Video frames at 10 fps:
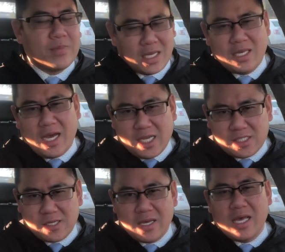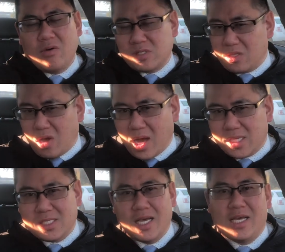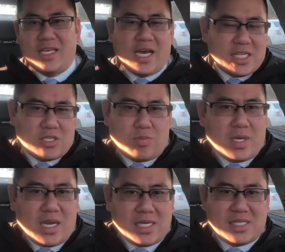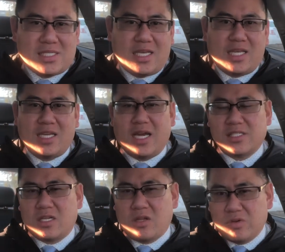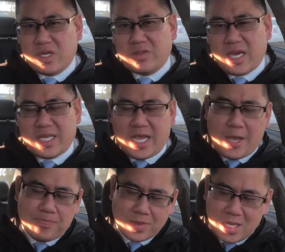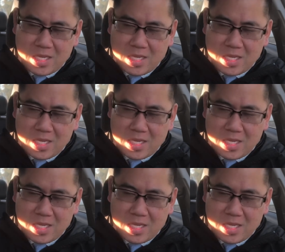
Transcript: Yes, it was a loss. Yes, it would be nice to see the Canucks close out that game,